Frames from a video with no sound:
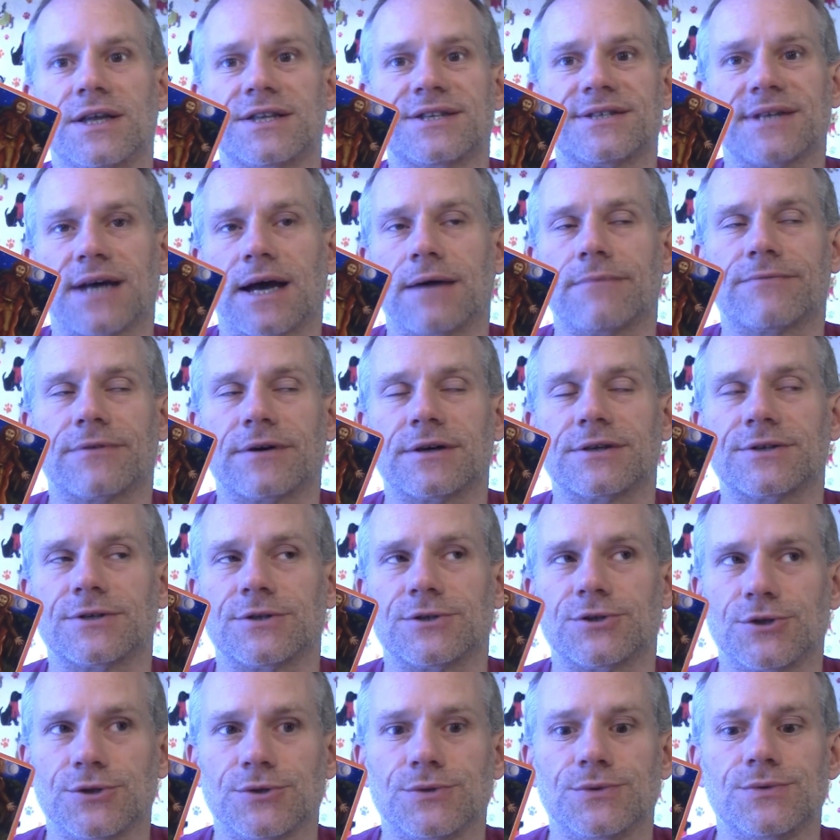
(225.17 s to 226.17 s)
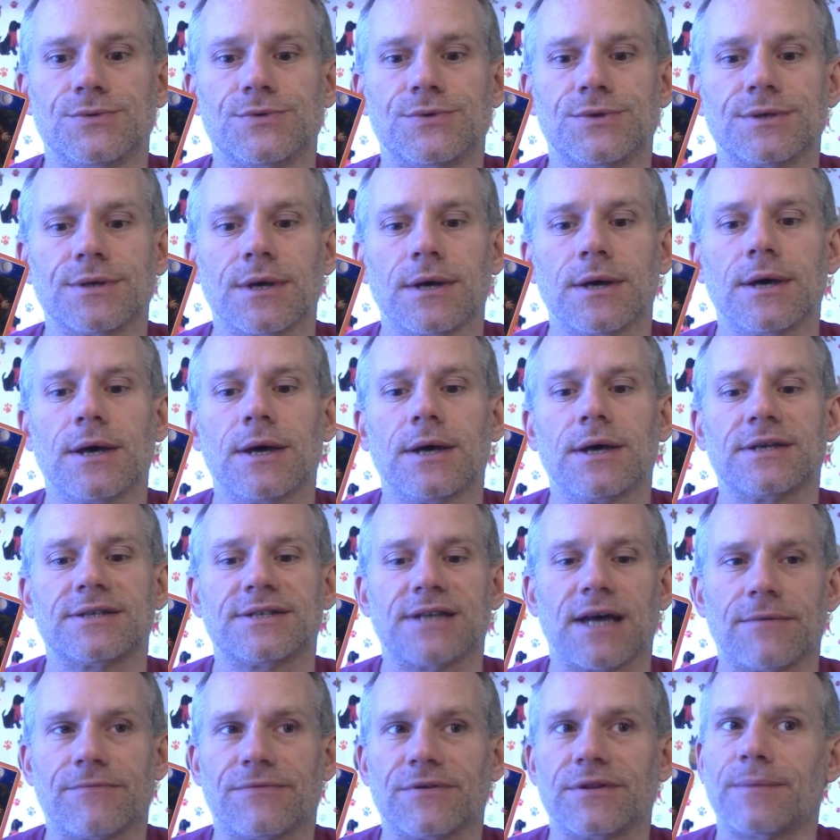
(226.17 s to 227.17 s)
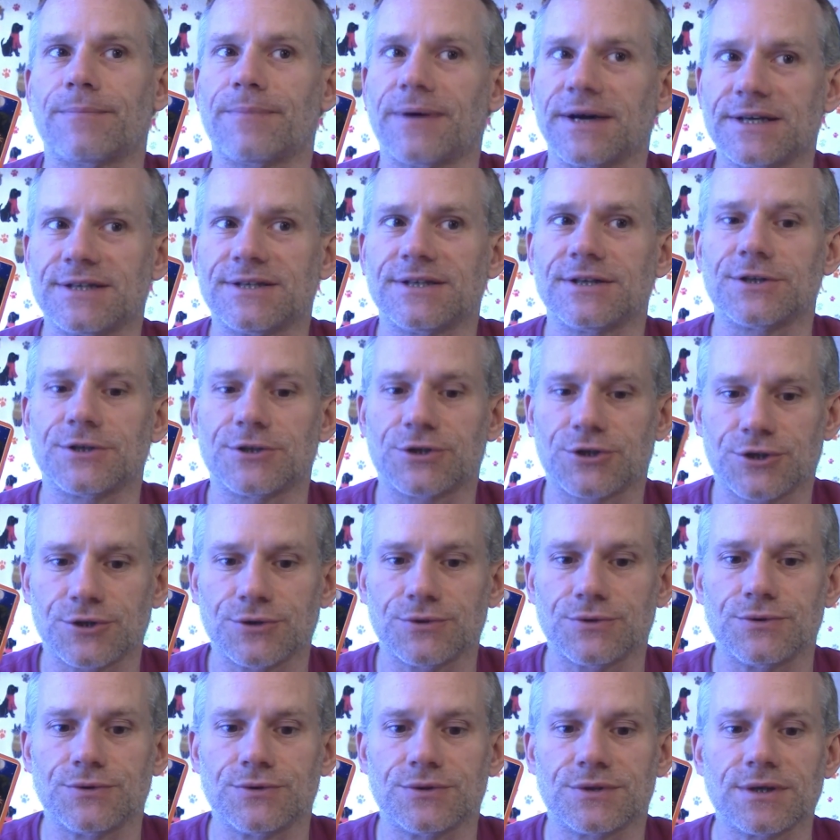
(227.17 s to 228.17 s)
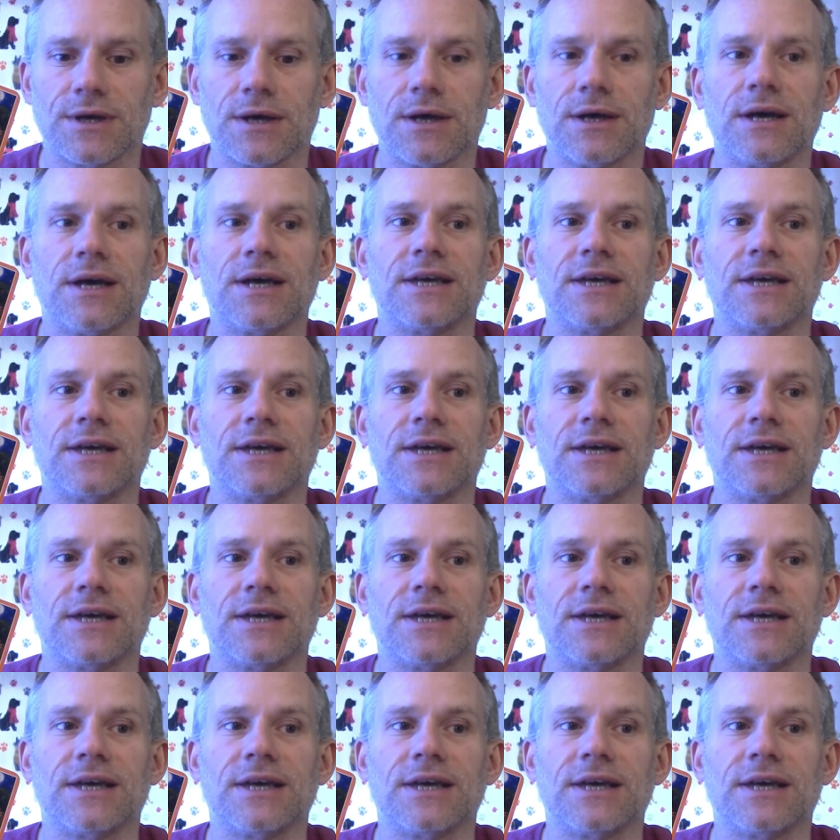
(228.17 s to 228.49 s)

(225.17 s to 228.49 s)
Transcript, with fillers: It's time for us to choose. It's time for the Pisces to choose.